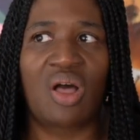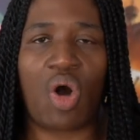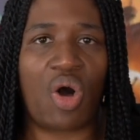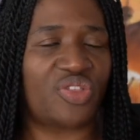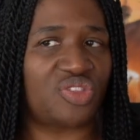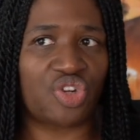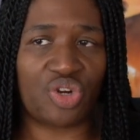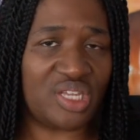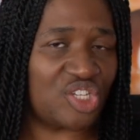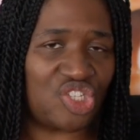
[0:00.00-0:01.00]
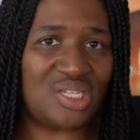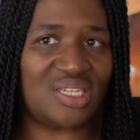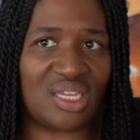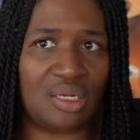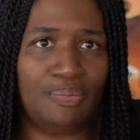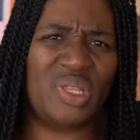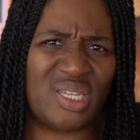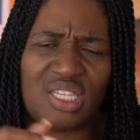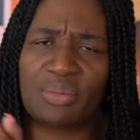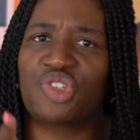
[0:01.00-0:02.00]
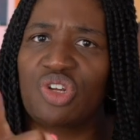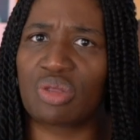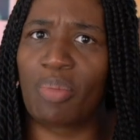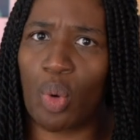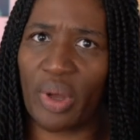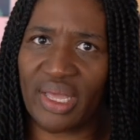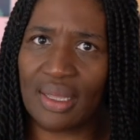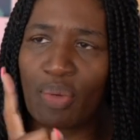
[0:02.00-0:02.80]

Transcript: All the turning she did, with the exception of the boy.